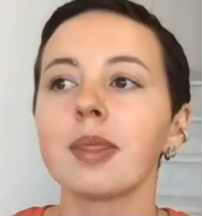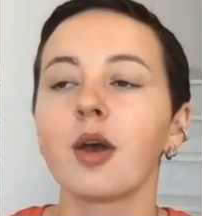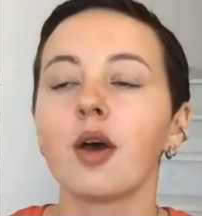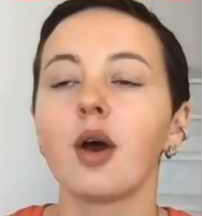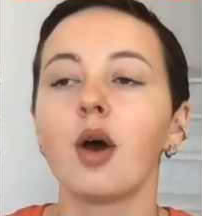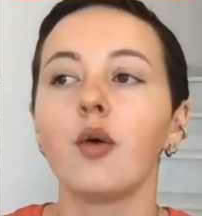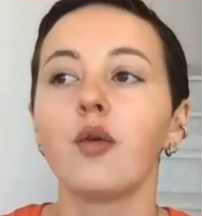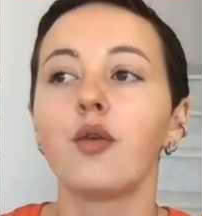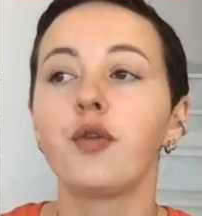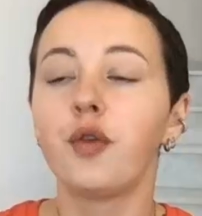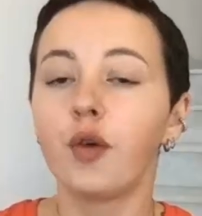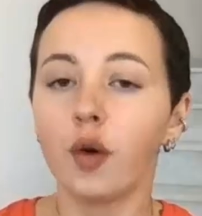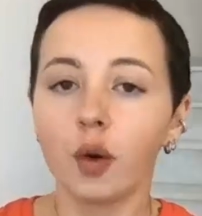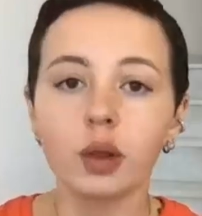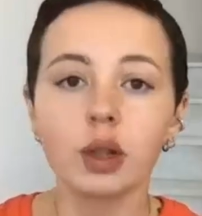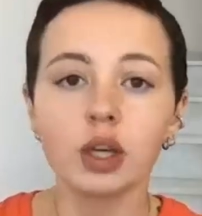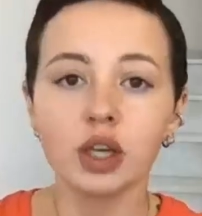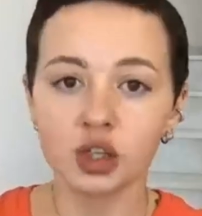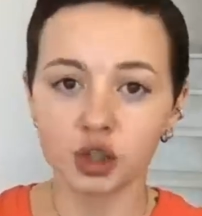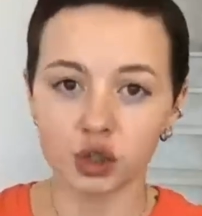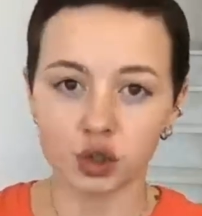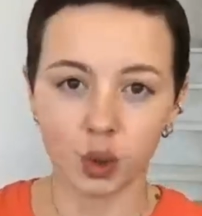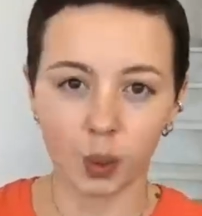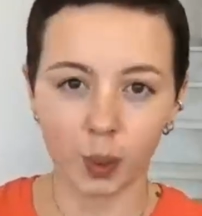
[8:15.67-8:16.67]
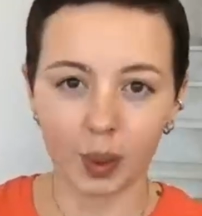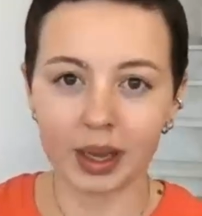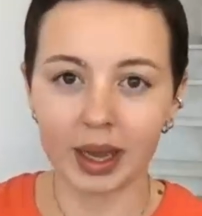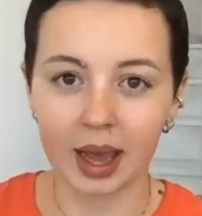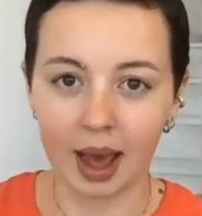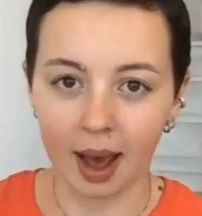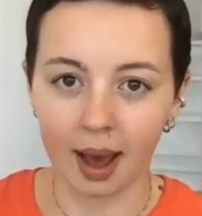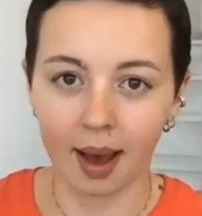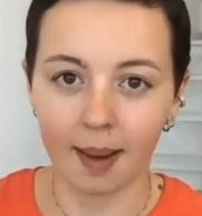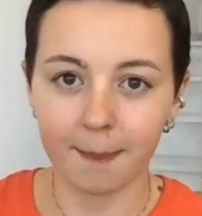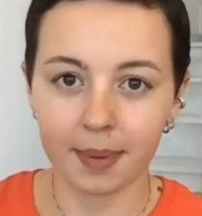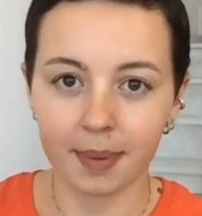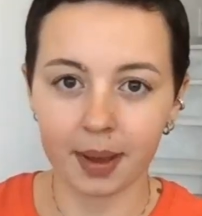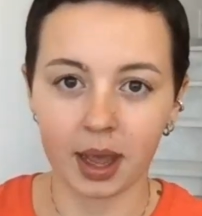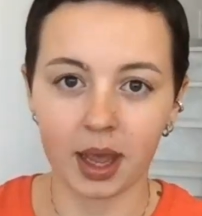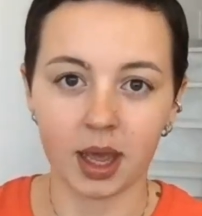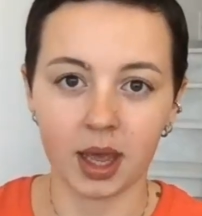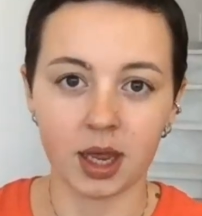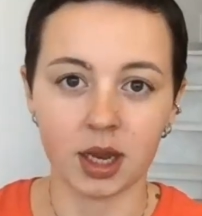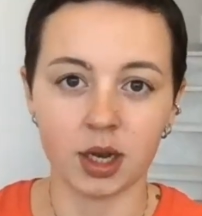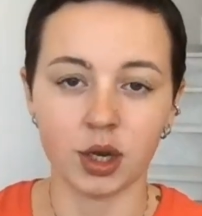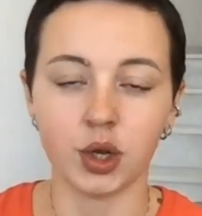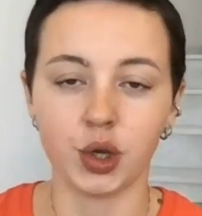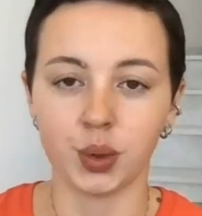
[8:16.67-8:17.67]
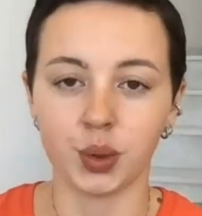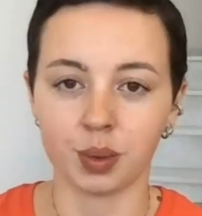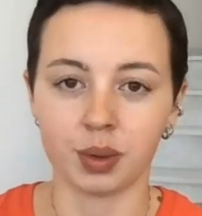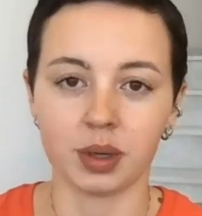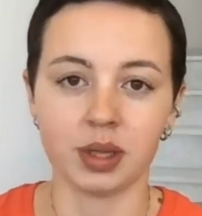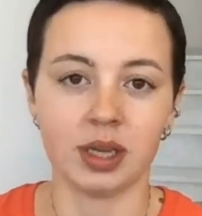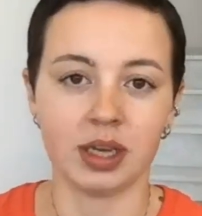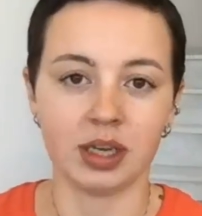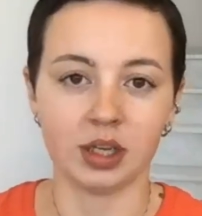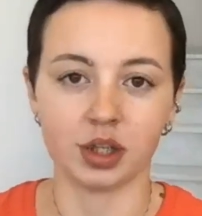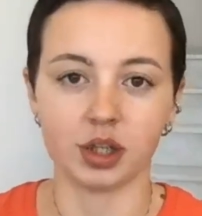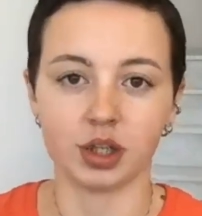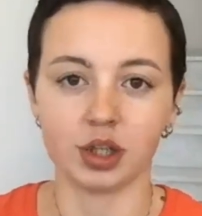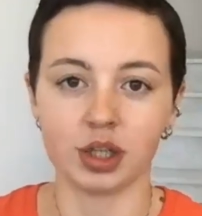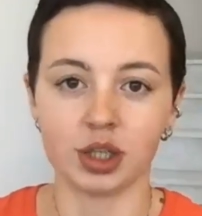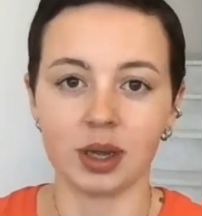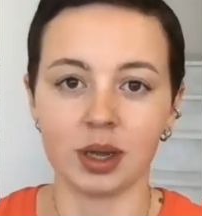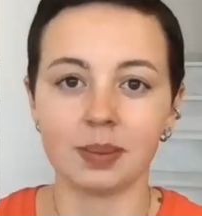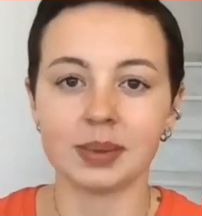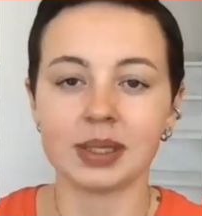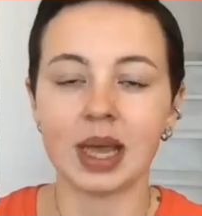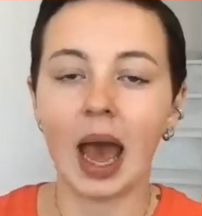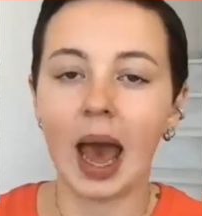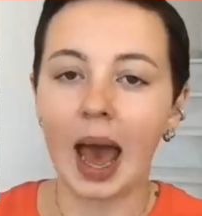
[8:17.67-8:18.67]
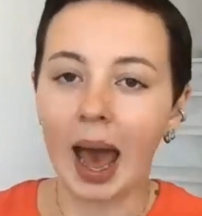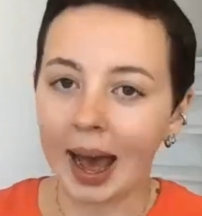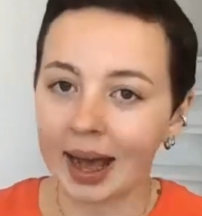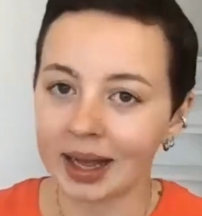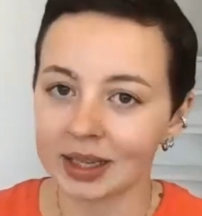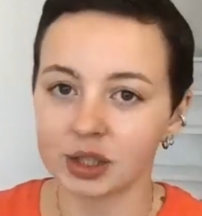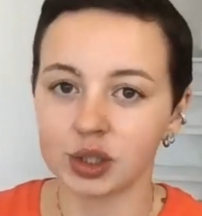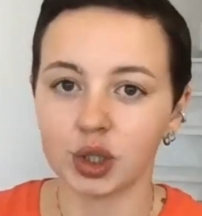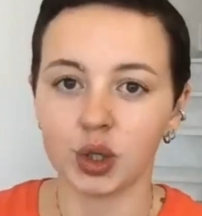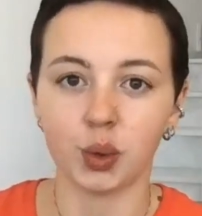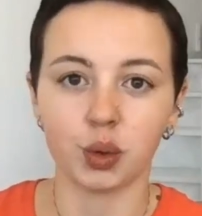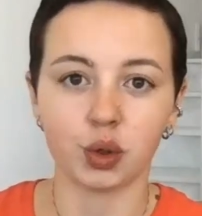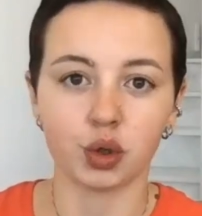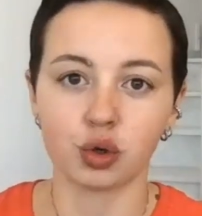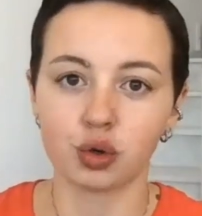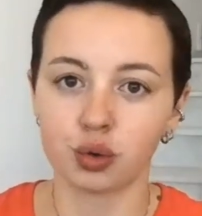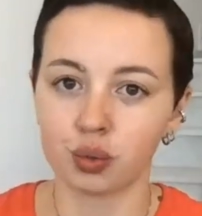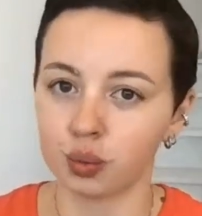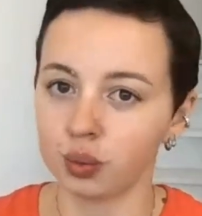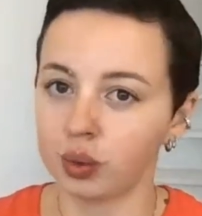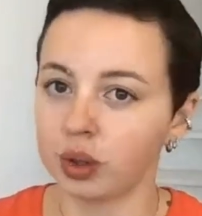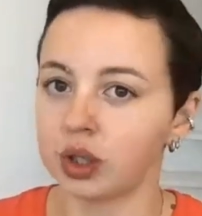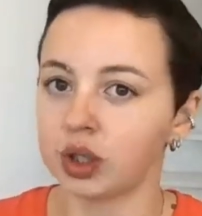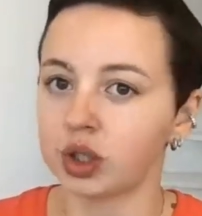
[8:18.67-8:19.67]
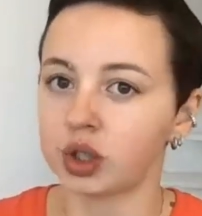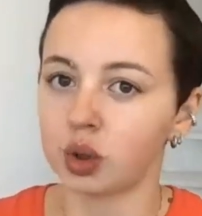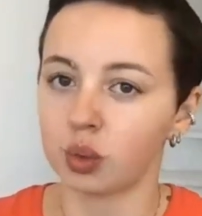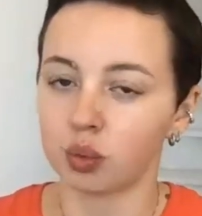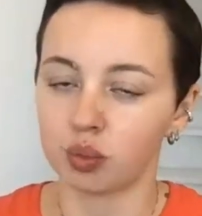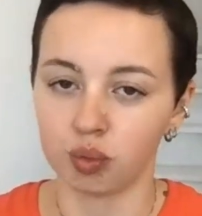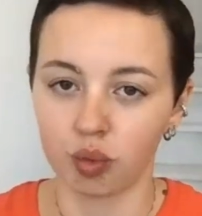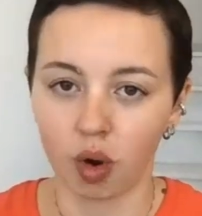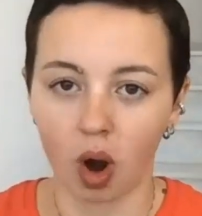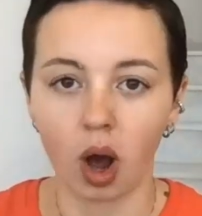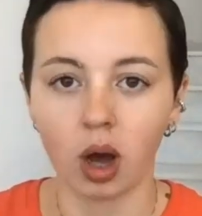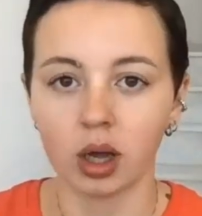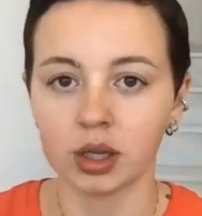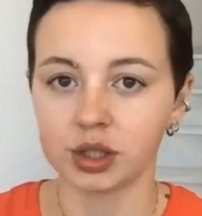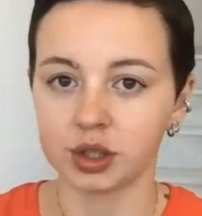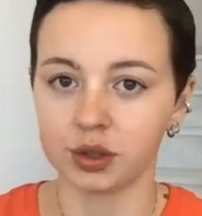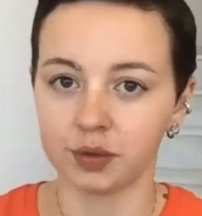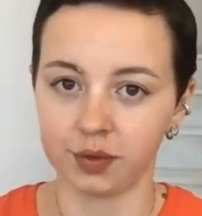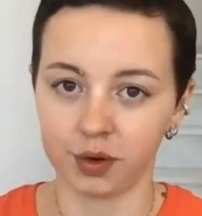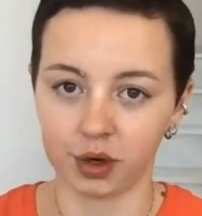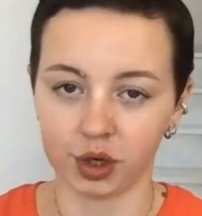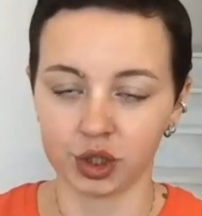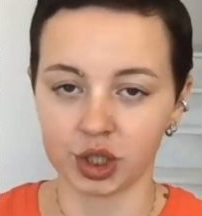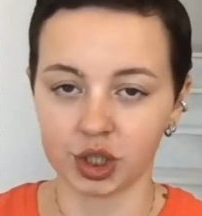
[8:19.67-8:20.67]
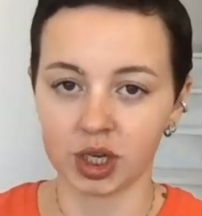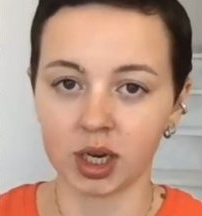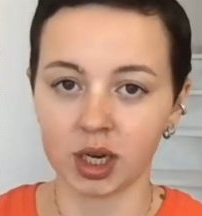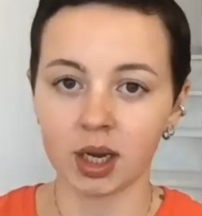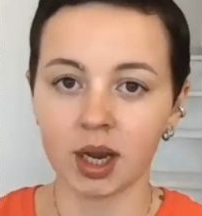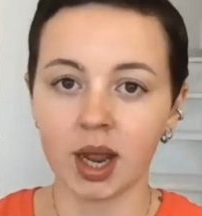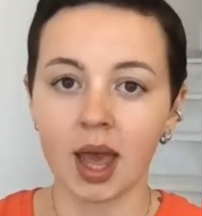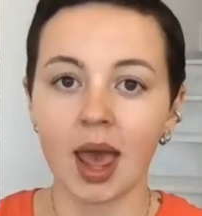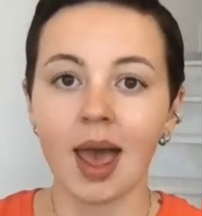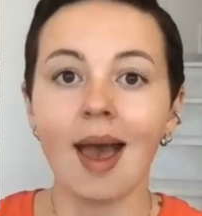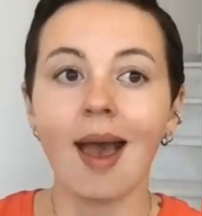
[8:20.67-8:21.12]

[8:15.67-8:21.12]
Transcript: fully showing up in your relationships as your truest, rawest version?